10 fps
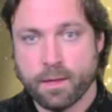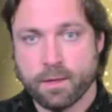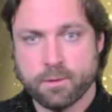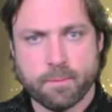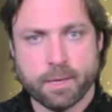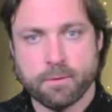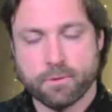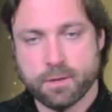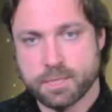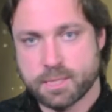I don't know about you, I've
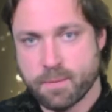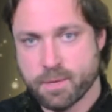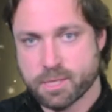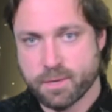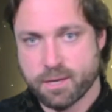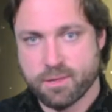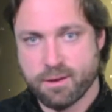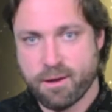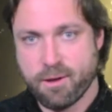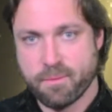got this dimmer switch at
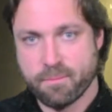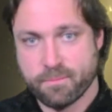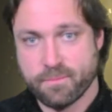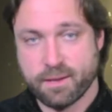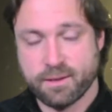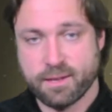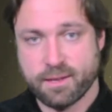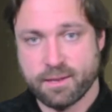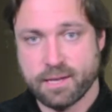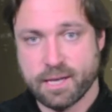home
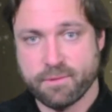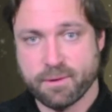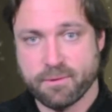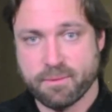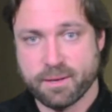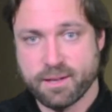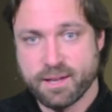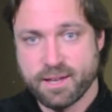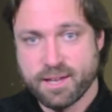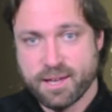in the living room, and
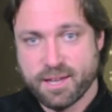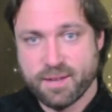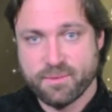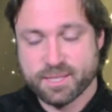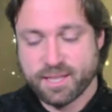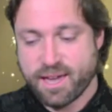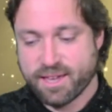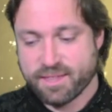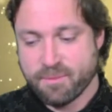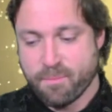it was
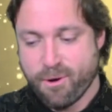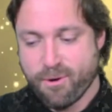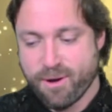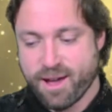like the more